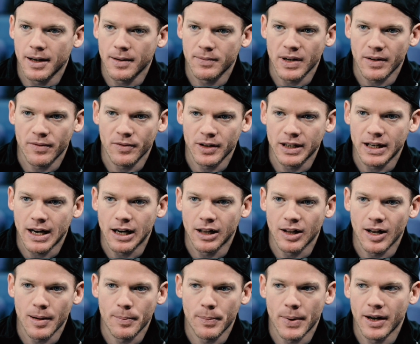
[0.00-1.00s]
I've definitely gotten a
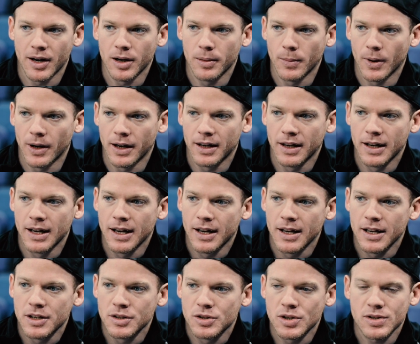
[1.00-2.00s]
lot better, but
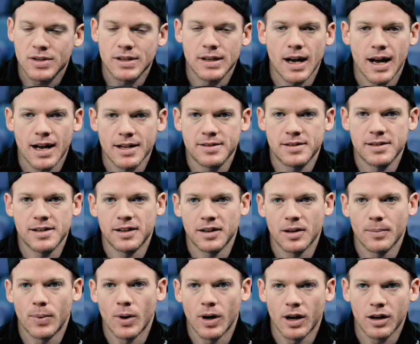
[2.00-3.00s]
just not seeing
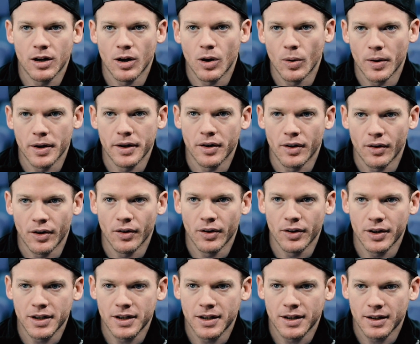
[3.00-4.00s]
the puck go in
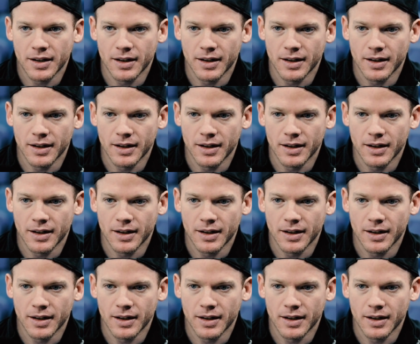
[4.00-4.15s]
early